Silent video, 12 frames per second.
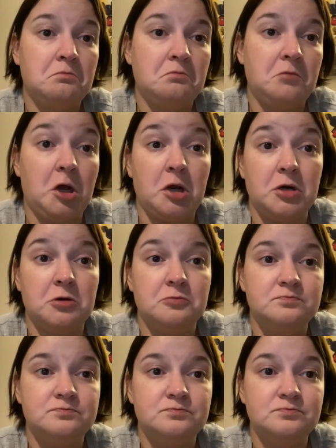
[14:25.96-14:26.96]
I don't know.
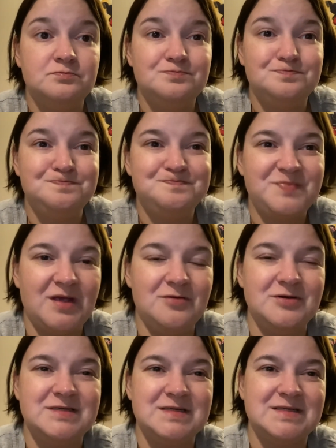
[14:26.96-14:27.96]
It
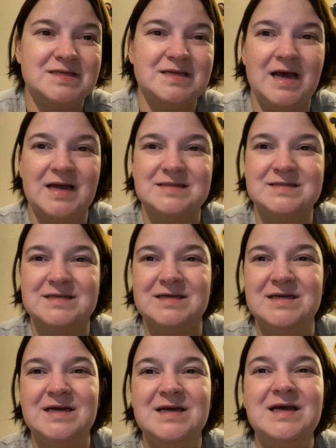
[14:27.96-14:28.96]
was just a task.
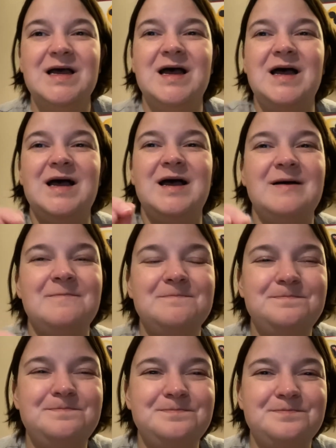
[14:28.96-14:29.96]

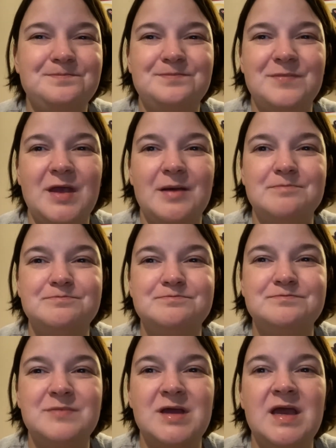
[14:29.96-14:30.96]
Yeah.
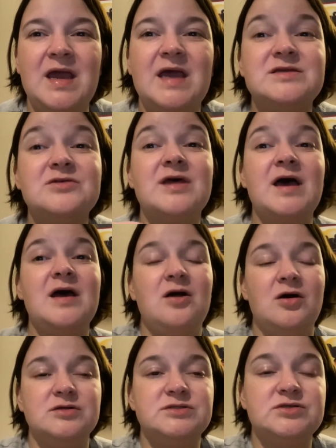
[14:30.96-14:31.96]
And so that
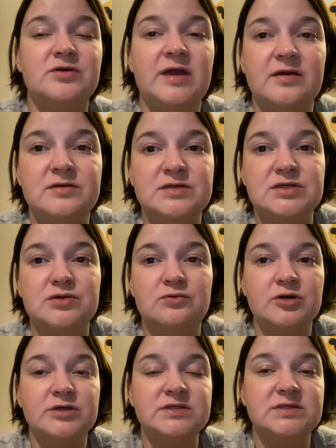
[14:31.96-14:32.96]
also counts
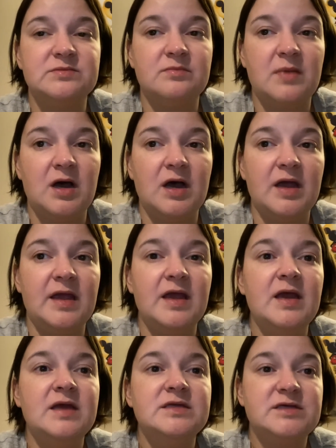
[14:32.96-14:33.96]
towards my
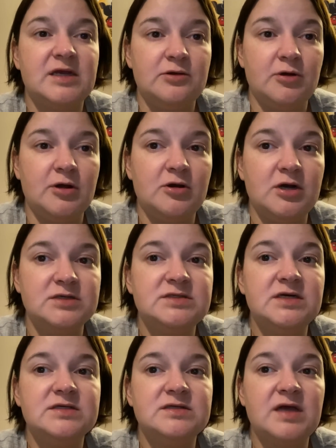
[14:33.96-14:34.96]
January
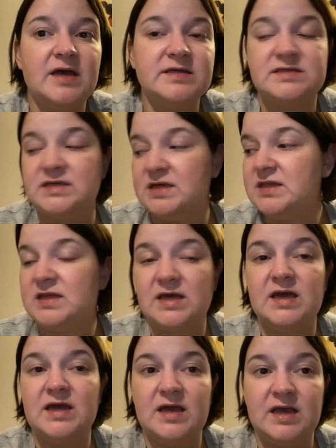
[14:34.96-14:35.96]
Acrostics, as did the
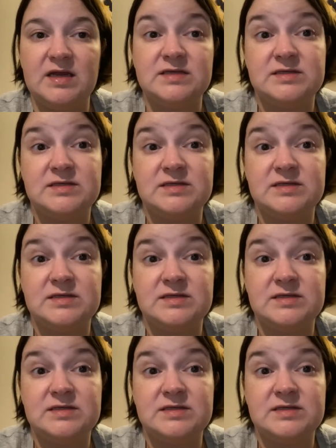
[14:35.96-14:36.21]
Haid.